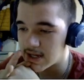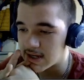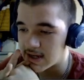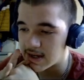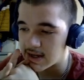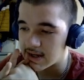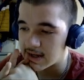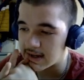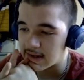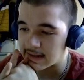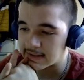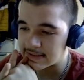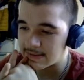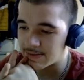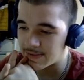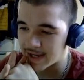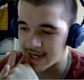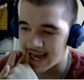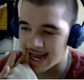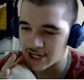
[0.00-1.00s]
And same with,
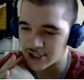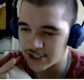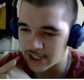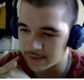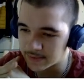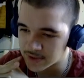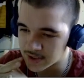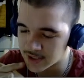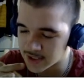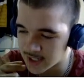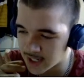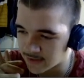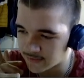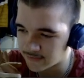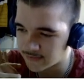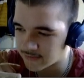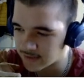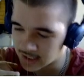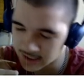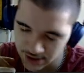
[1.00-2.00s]
like, hash tables and stuff.
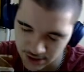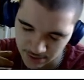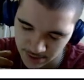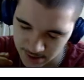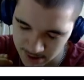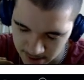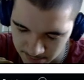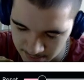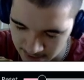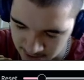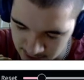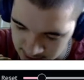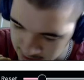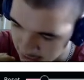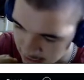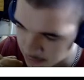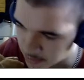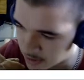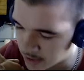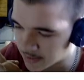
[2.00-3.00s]
Unless you use someone else's
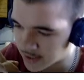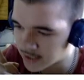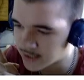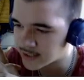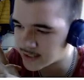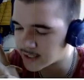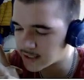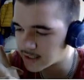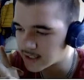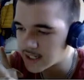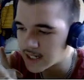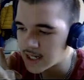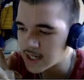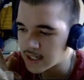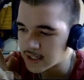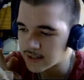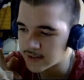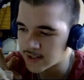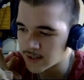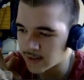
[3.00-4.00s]
library, but still.
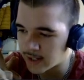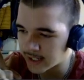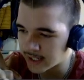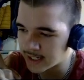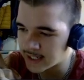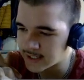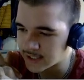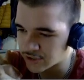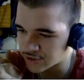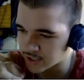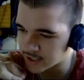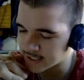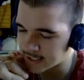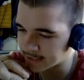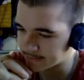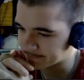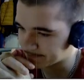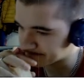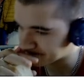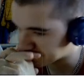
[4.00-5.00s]
So, like, it is
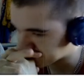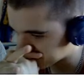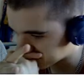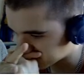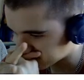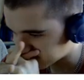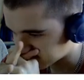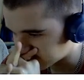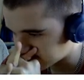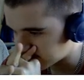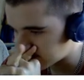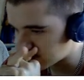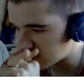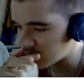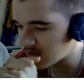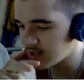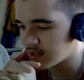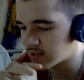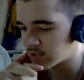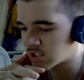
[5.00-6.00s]
interesting.
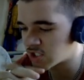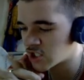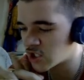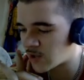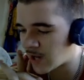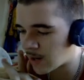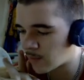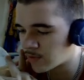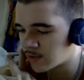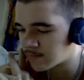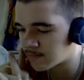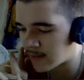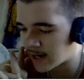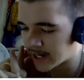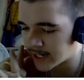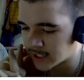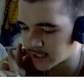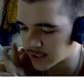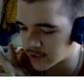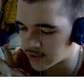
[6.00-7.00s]
So, I wouldn't
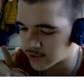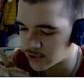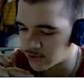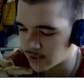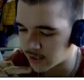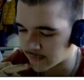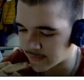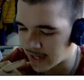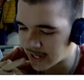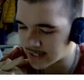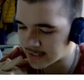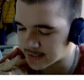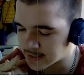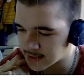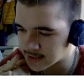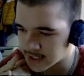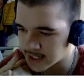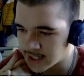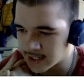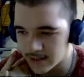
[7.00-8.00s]
mind doing that in
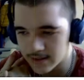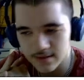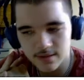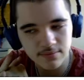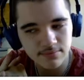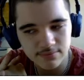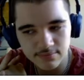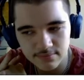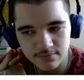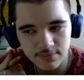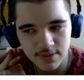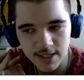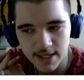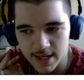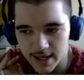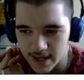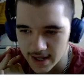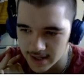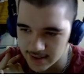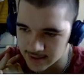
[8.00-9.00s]
Zig,
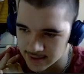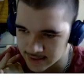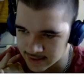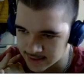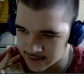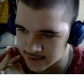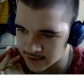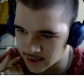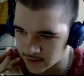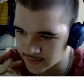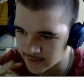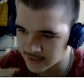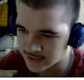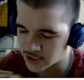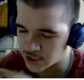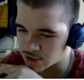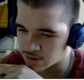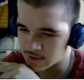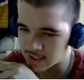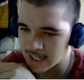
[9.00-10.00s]
since, you know, that's a
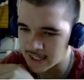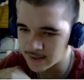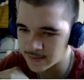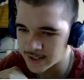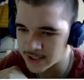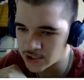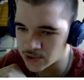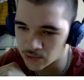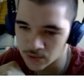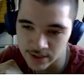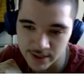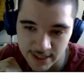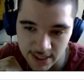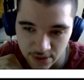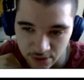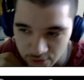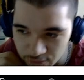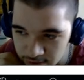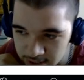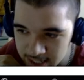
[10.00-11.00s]
newer language, or
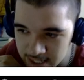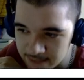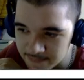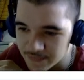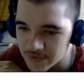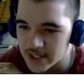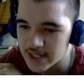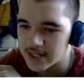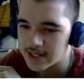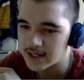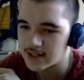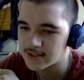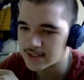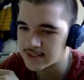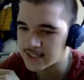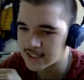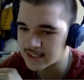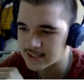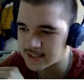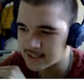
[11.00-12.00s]
C3, since
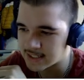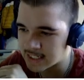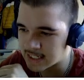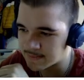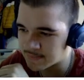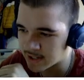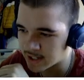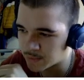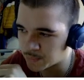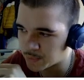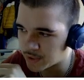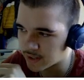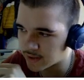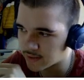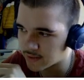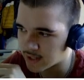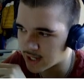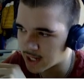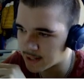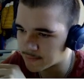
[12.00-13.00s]
that's C, but with,
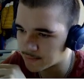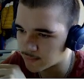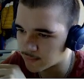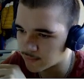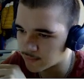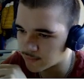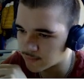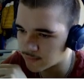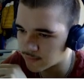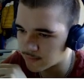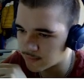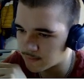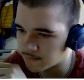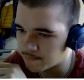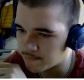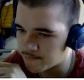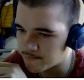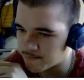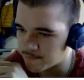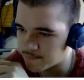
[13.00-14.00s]
I
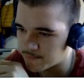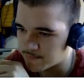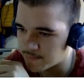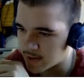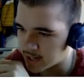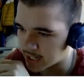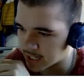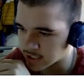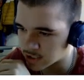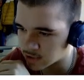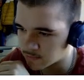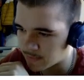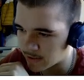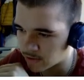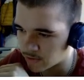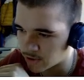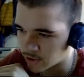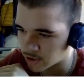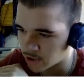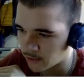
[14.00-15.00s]
guess, just better
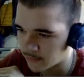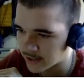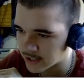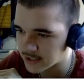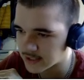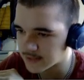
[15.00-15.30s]
ergonomics.